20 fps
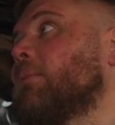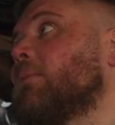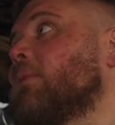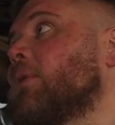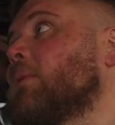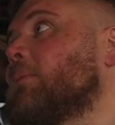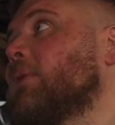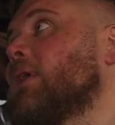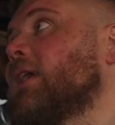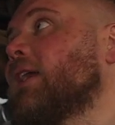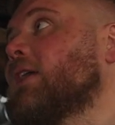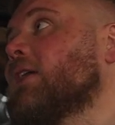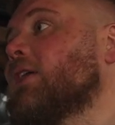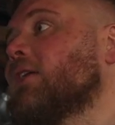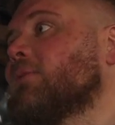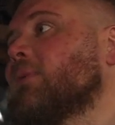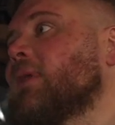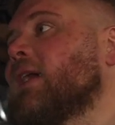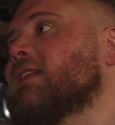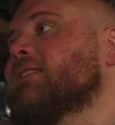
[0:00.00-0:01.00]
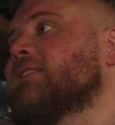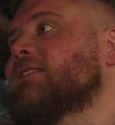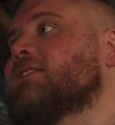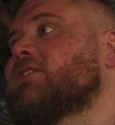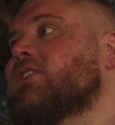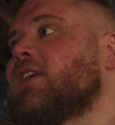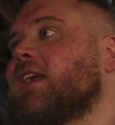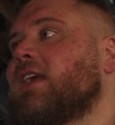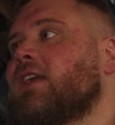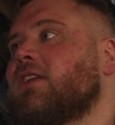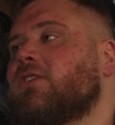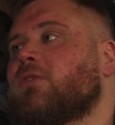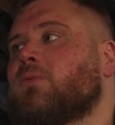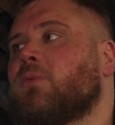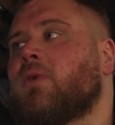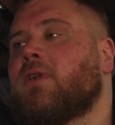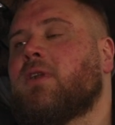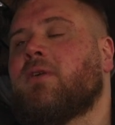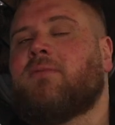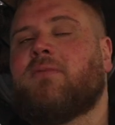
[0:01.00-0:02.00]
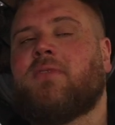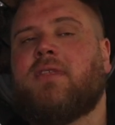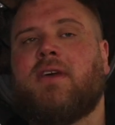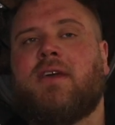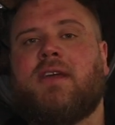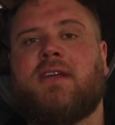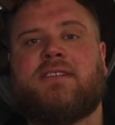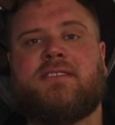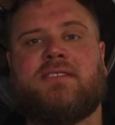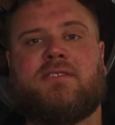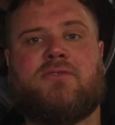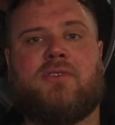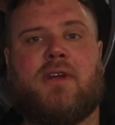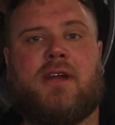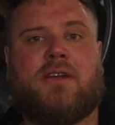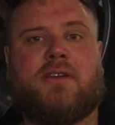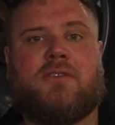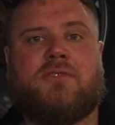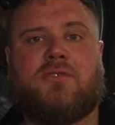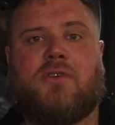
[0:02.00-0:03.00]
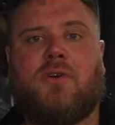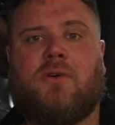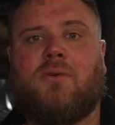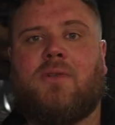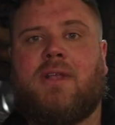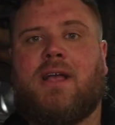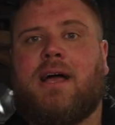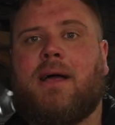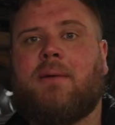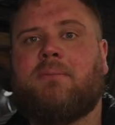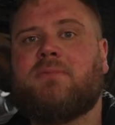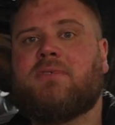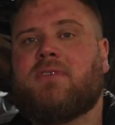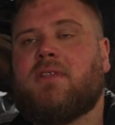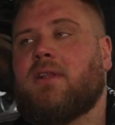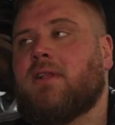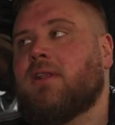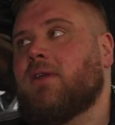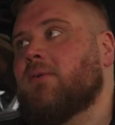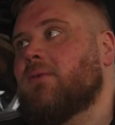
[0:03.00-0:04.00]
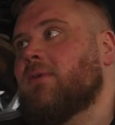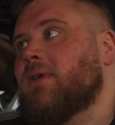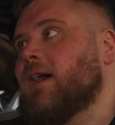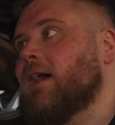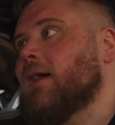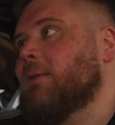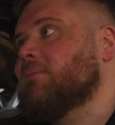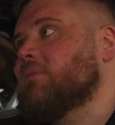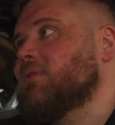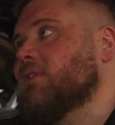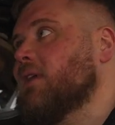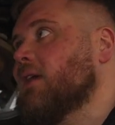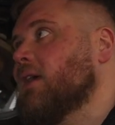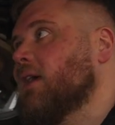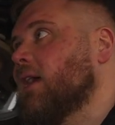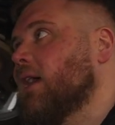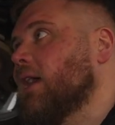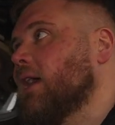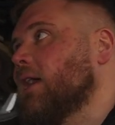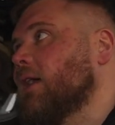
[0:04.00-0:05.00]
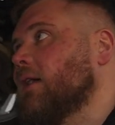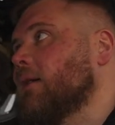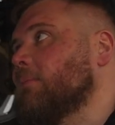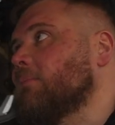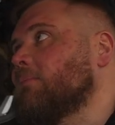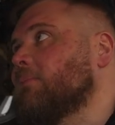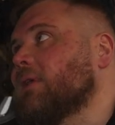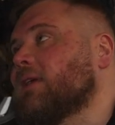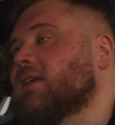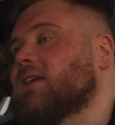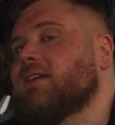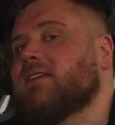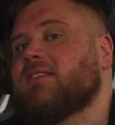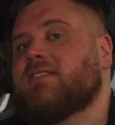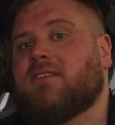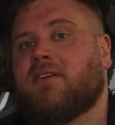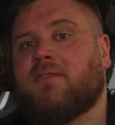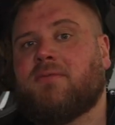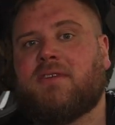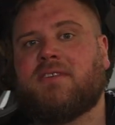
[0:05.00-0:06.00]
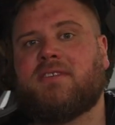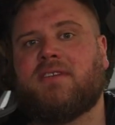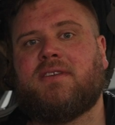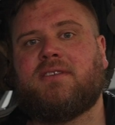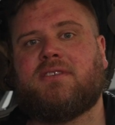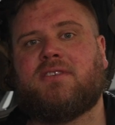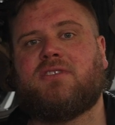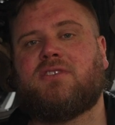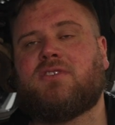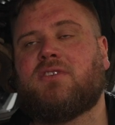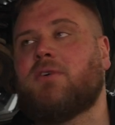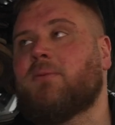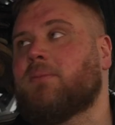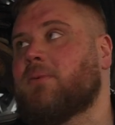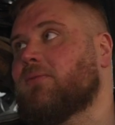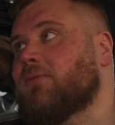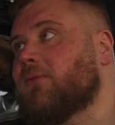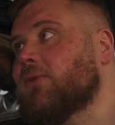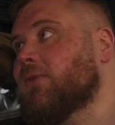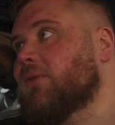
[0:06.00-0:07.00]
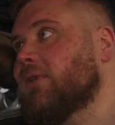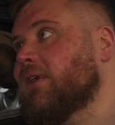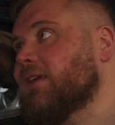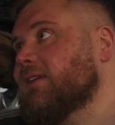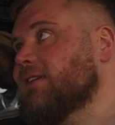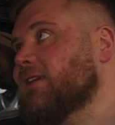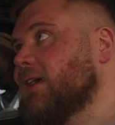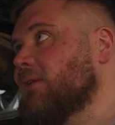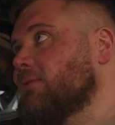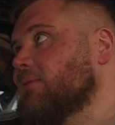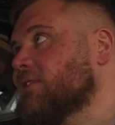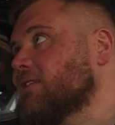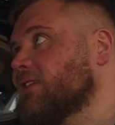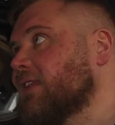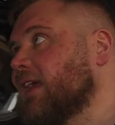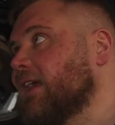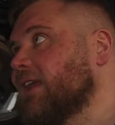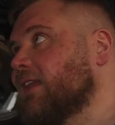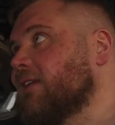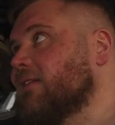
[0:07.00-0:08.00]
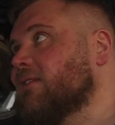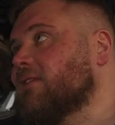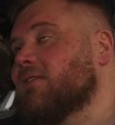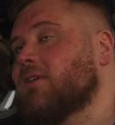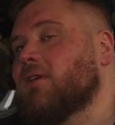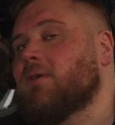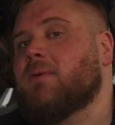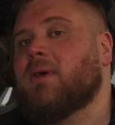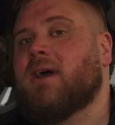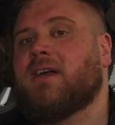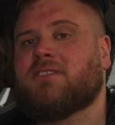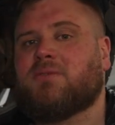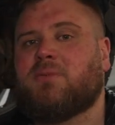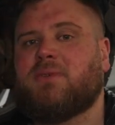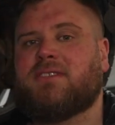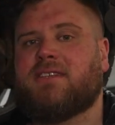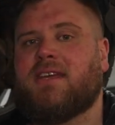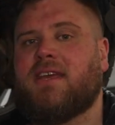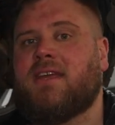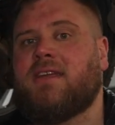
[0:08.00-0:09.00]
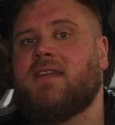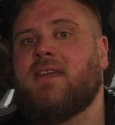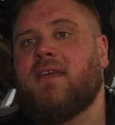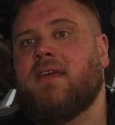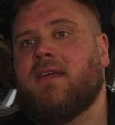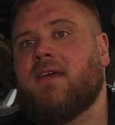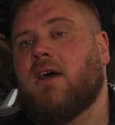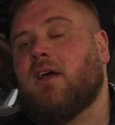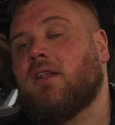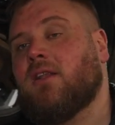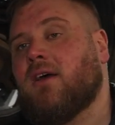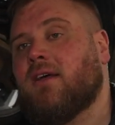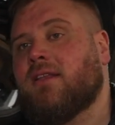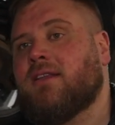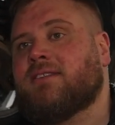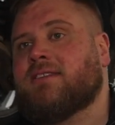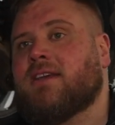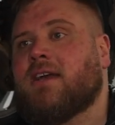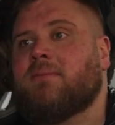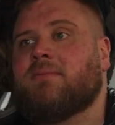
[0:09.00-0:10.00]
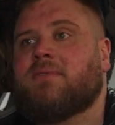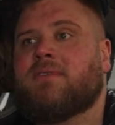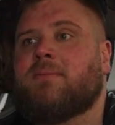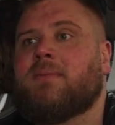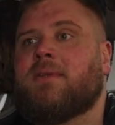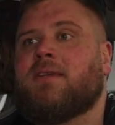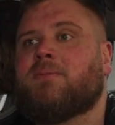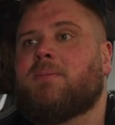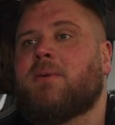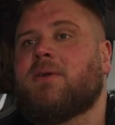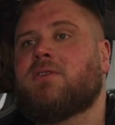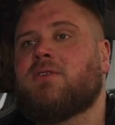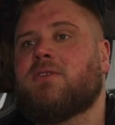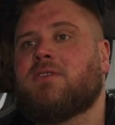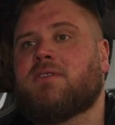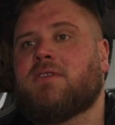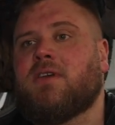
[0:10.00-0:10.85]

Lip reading: were pretty good. We had to change one of the track control arms, the lower arms, because obviously, as you saw before, it was sliding through. As we say, a lot of the time some of these bushes